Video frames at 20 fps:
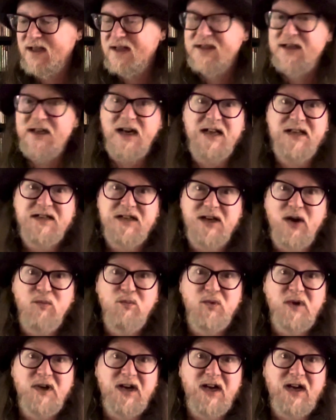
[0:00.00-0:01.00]
The next
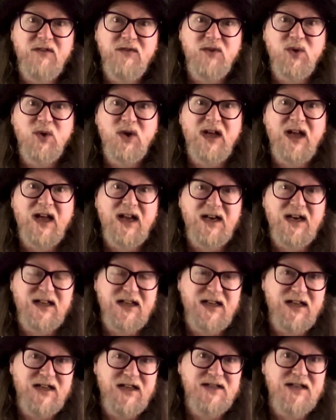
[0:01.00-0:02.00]
album we're going to have a look at
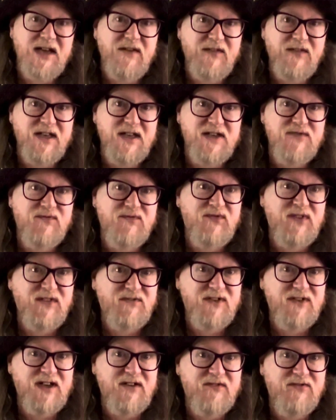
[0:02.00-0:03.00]
is having its
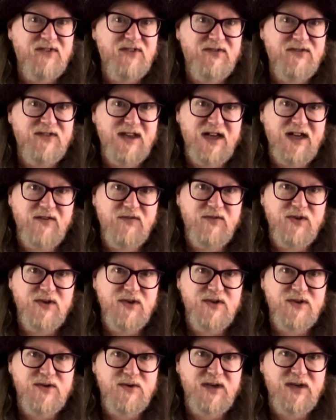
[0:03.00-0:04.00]
fifty-fifth
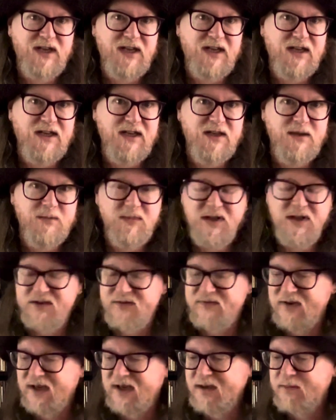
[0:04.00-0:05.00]
anniversary in the
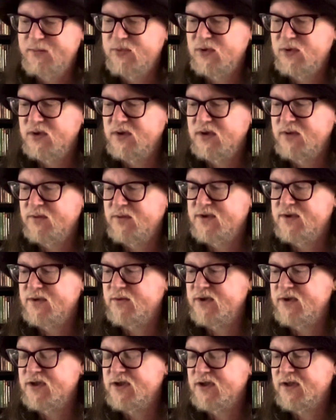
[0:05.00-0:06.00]
month of April. It was
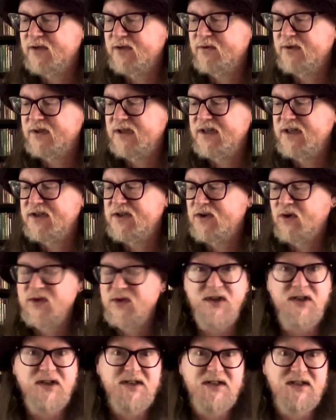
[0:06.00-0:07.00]
originally released on
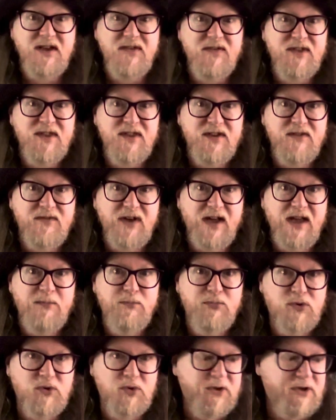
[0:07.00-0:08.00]
the seventh of
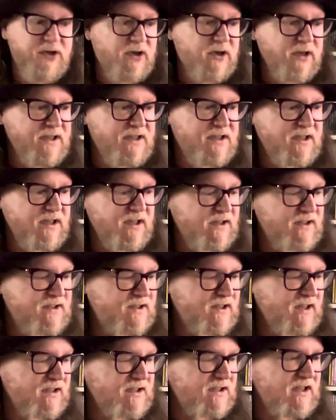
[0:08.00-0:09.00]
April nineteen
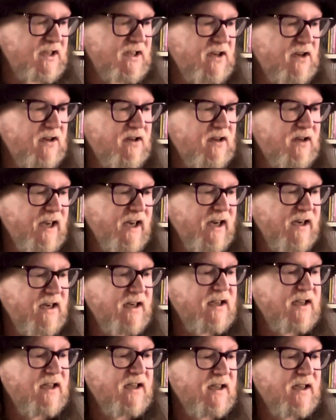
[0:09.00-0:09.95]
sixty-nine.